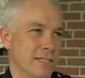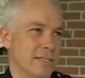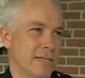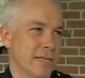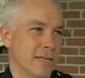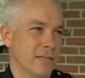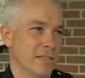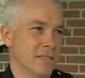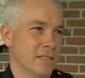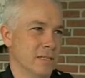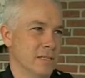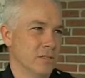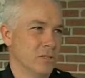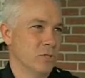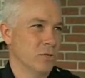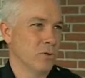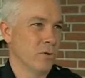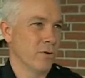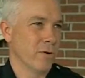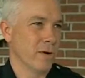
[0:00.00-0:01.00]
digging into his
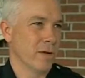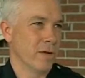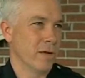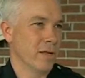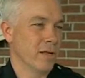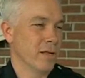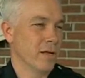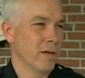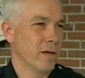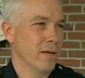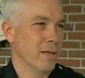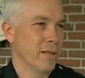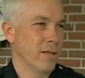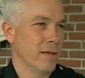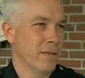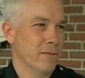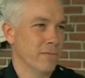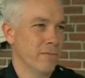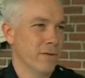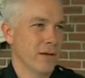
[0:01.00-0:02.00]
story and uh, that
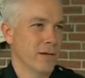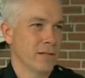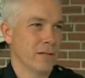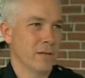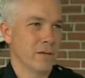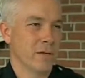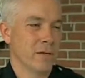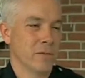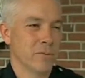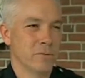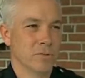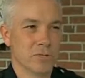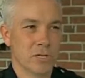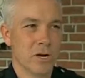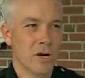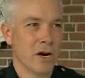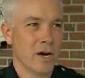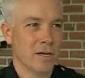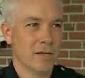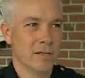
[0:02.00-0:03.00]
the fact that it was
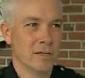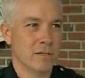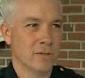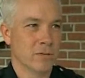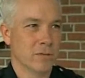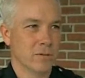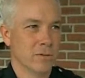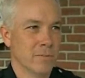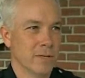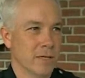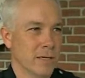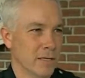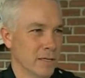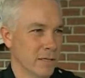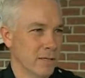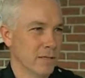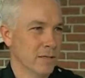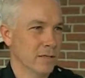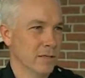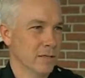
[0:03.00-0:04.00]
God that told him that he
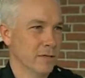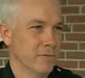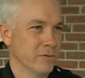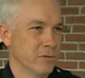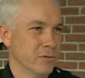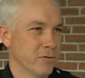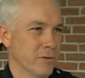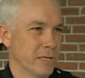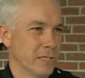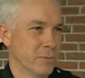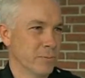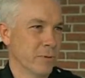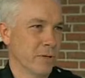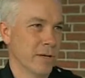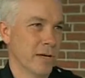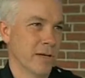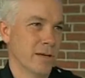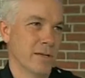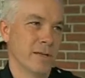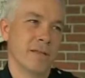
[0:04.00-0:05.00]
needed the liver
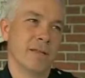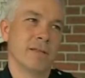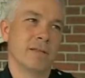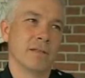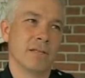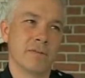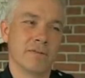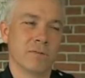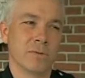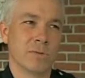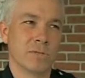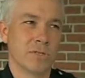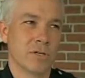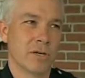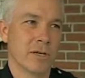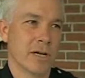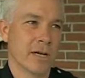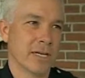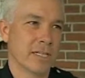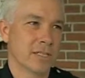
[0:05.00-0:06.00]
transplant and that the liver was
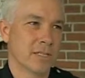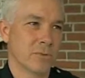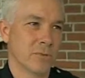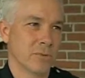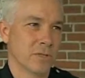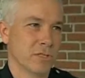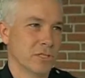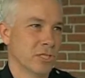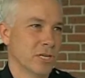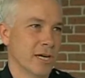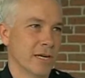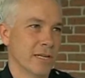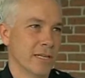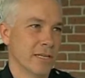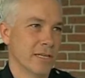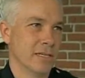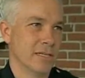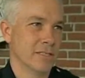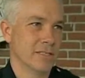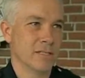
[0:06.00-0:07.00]
on ice with the
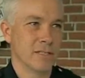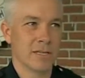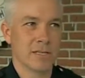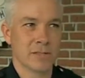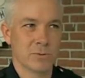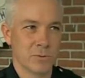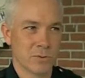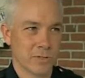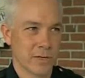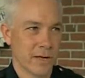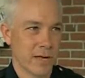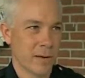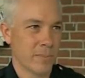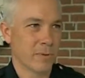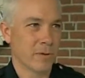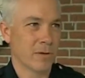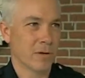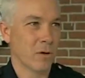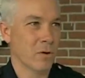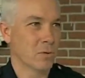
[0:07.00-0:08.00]
Chinese and that this was going to happen
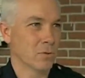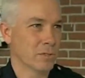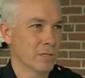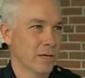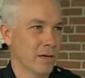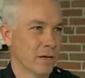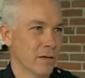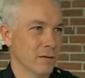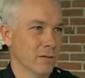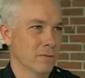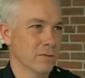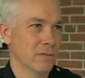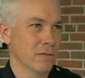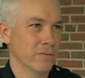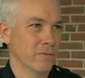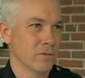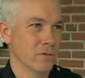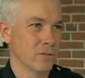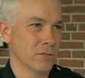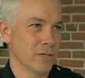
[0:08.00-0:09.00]
in a hotel in the
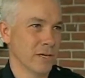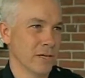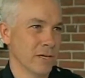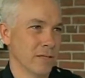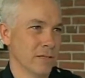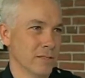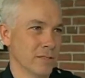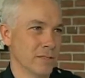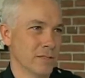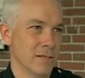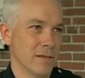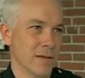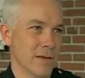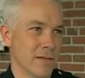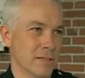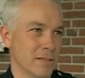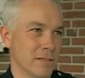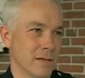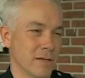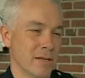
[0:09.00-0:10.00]
Virgin Islands,
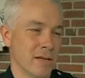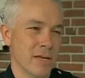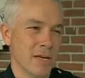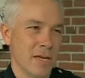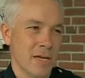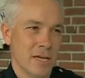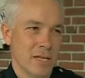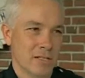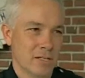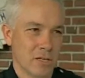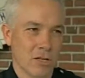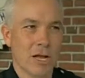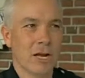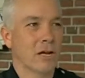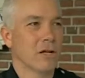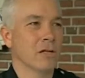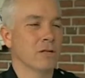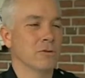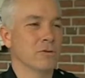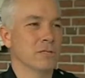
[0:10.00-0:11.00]
that uh, there's a lot of
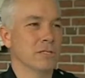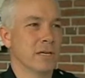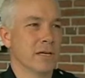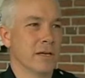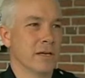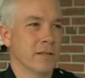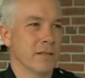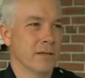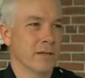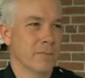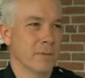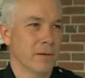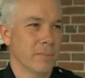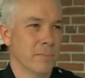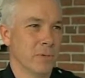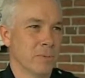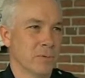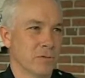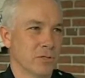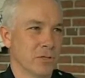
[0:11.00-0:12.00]
clues there that uh,
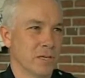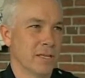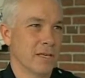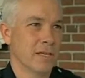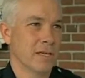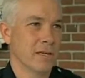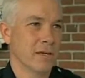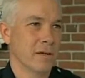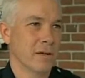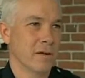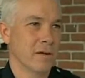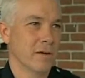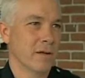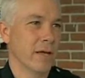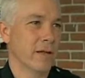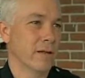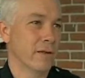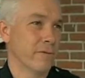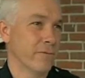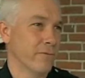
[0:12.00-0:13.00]
people should key in on.
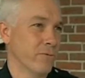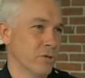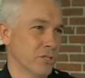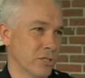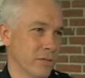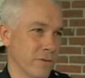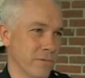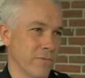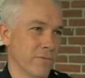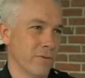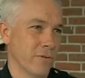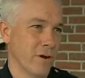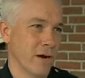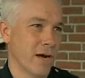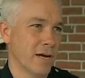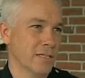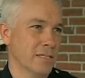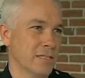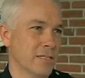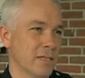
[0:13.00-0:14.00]
And unfortunate for
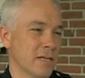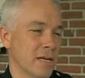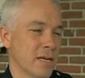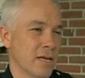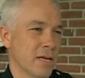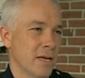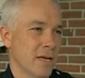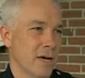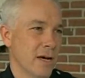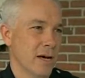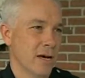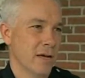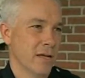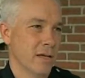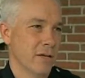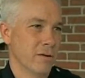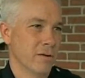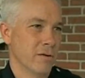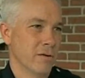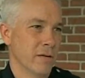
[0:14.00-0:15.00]
us, uh, you
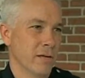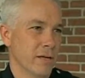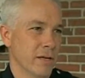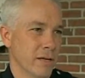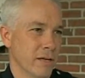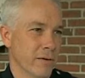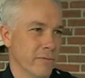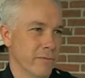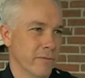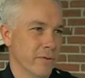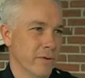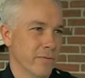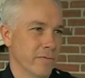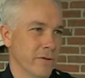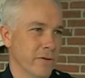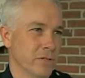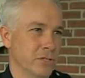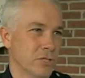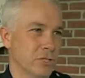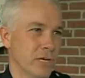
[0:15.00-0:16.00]
know, a, a
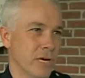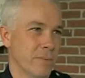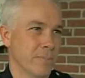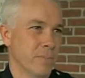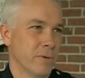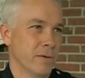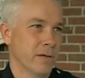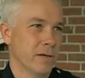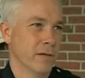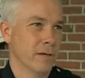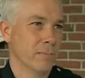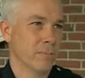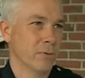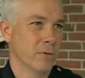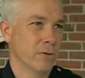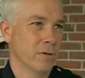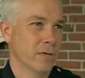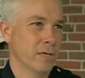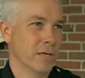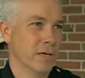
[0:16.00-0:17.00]
very sharp uh,
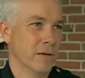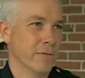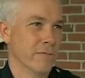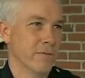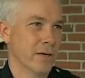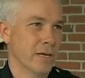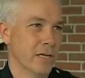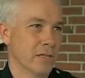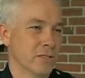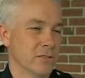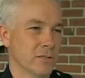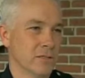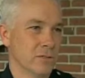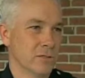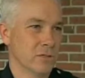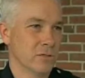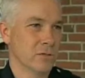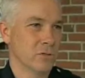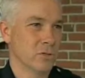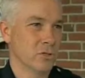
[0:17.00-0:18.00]
employee at a financial
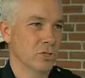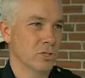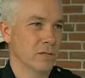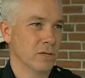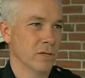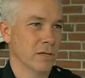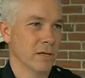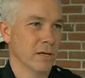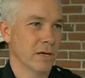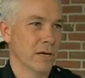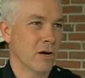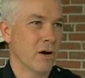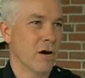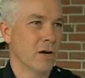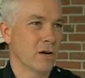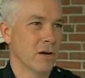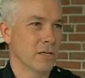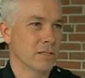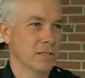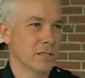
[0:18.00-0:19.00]
institution uh, caught
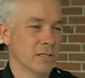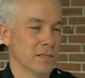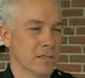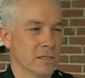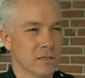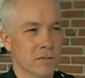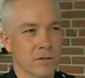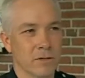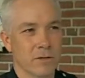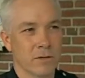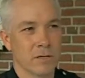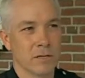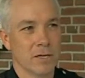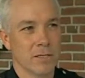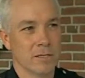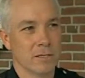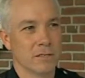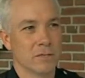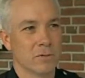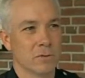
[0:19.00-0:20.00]
on to this and alerted
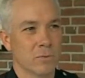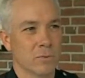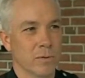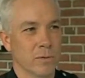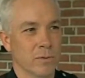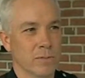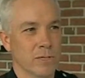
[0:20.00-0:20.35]
us to what was